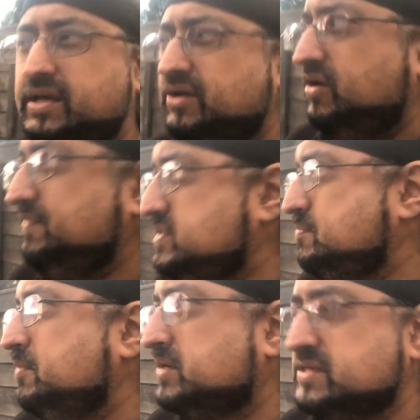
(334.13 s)
Obviously,
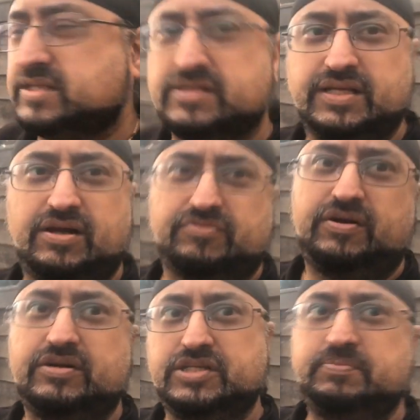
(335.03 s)
people are going to start saying, "Oh,
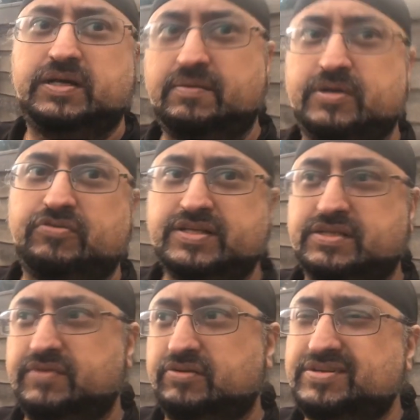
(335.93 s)
Raj, you become
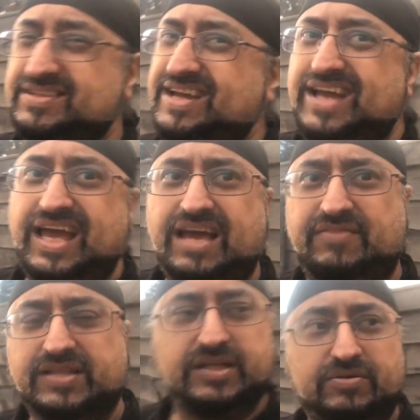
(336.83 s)
aggressive and aggressive."
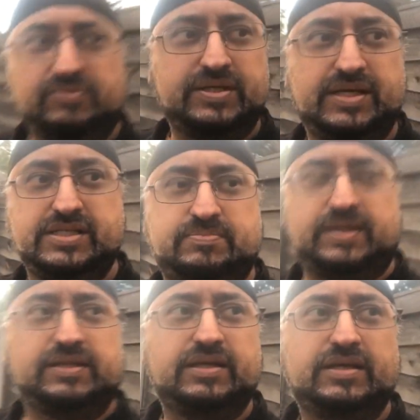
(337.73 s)
I don't know what it is,
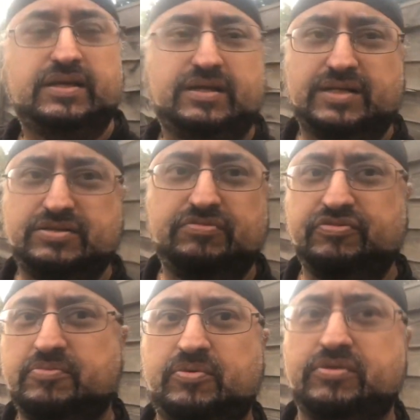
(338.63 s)
man. I do
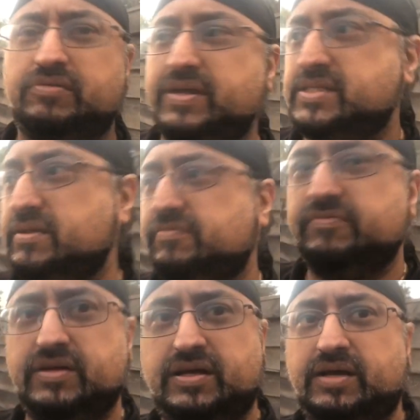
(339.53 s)
feel more aggressive.
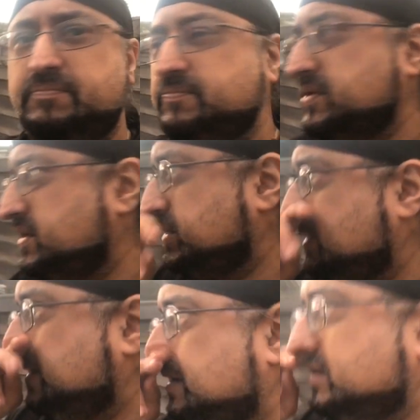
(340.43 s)
I'm
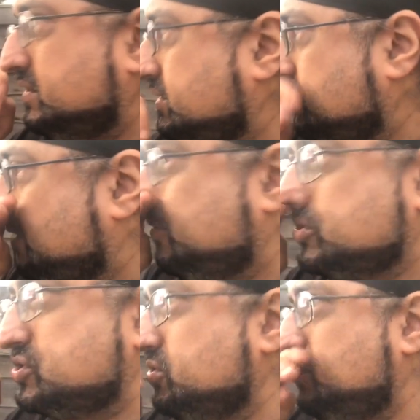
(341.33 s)

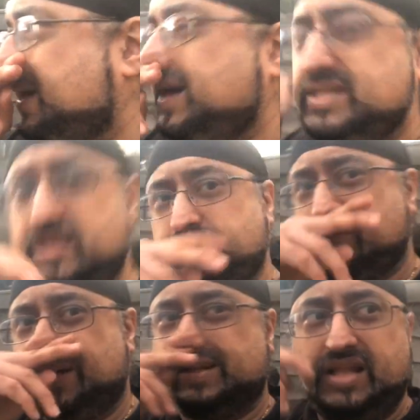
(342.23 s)
not sure. I actually
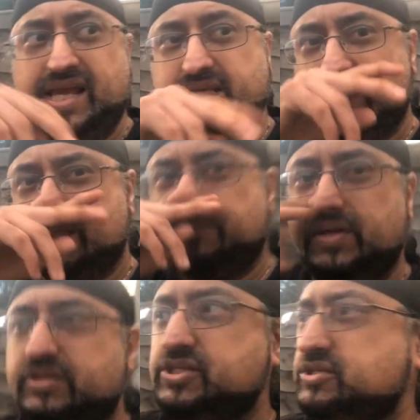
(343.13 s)
kind of like it, to
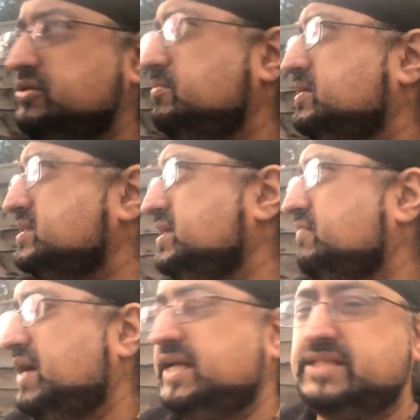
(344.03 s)
be honest with you, because I
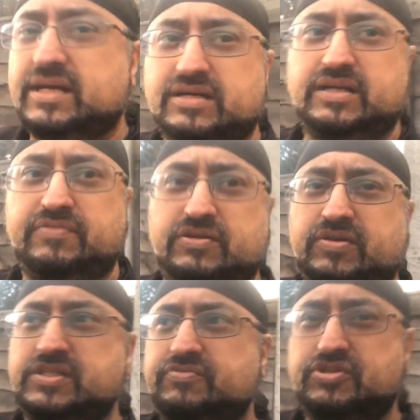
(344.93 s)
never had that kind of
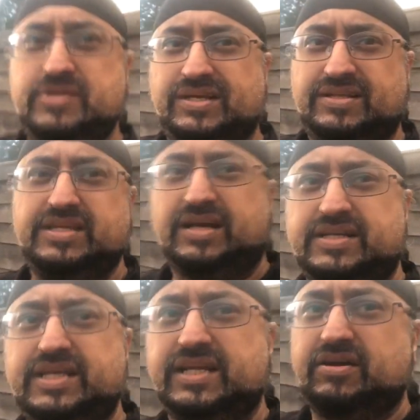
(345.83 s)
aggressive streak, and I think I
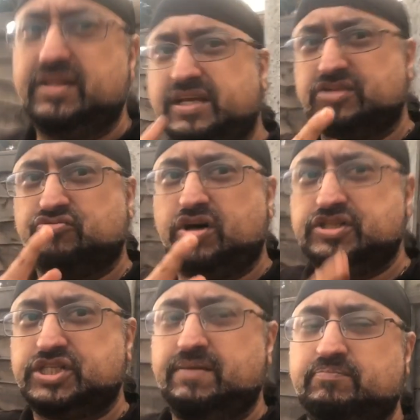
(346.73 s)
need it. I think it's
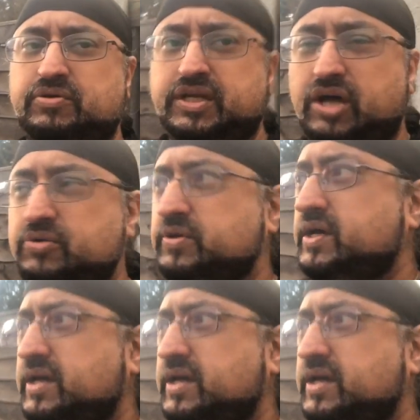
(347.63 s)
Raj 10.0.